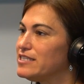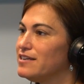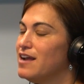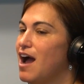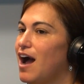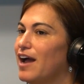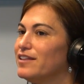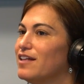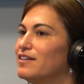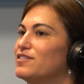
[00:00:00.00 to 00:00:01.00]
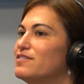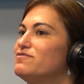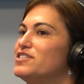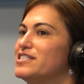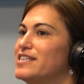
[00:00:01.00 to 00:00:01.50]
And I
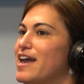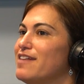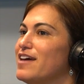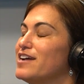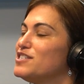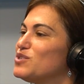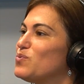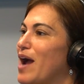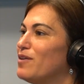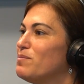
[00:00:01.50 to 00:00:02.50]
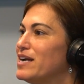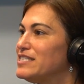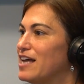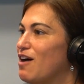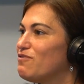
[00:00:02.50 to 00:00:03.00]
love to say that I surround
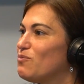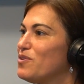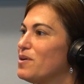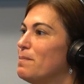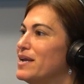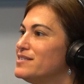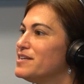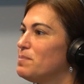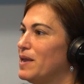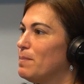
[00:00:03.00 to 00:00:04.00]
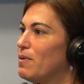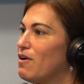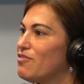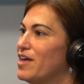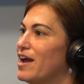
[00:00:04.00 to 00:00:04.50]
myself with amazing
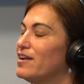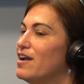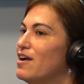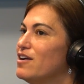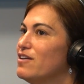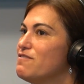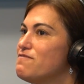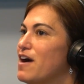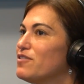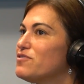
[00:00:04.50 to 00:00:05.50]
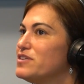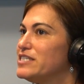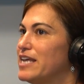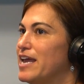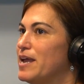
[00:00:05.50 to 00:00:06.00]
people that follow the
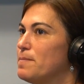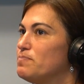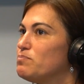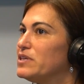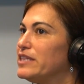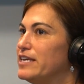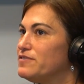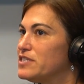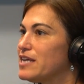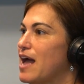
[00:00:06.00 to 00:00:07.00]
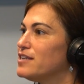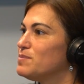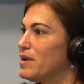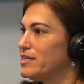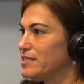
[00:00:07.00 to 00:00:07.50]
same beliefs as
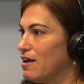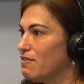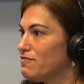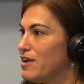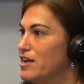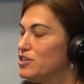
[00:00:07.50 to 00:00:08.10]
myself.